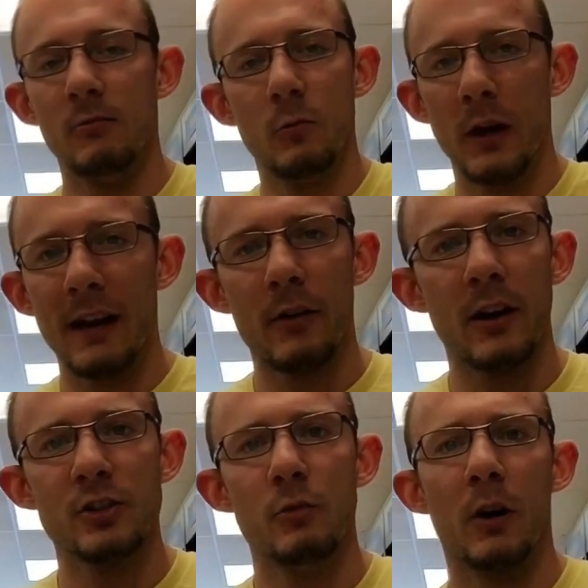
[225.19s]
whatever
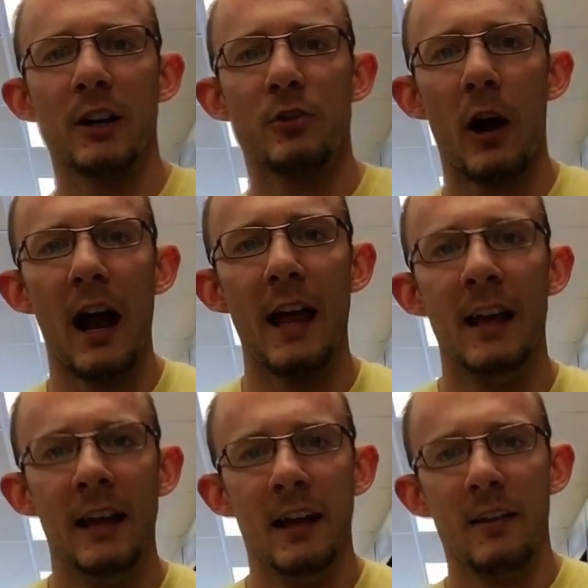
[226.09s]
else you want to try,
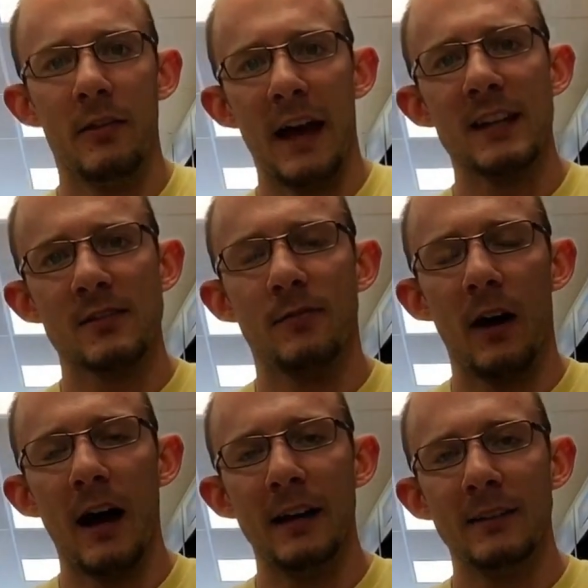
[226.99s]
that's
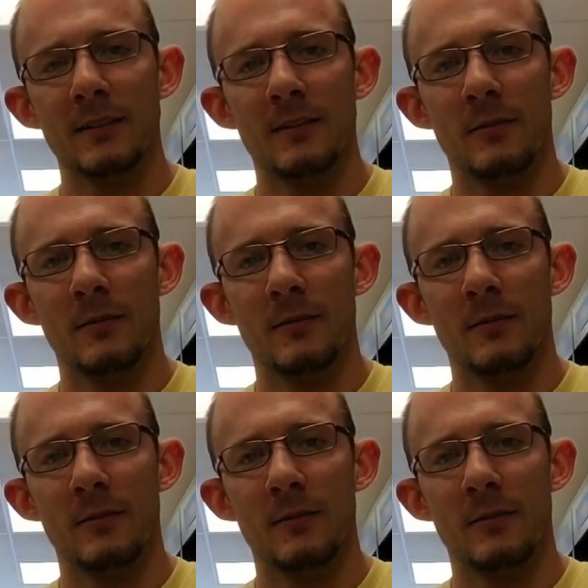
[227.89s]
fine.